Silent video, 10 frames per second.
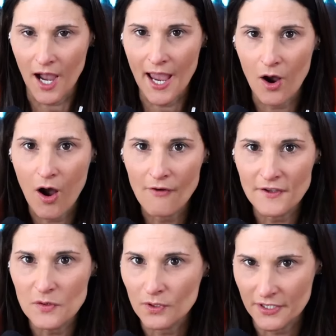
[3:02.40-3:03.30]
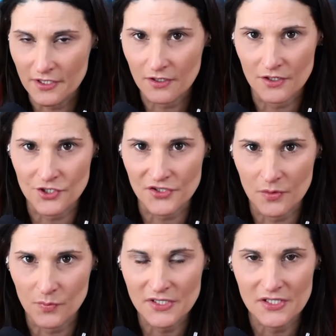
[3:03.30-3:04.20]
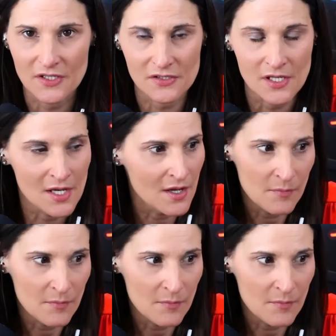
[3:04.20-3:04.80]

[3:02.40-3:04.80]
I often will hear, Andressa, and we see this,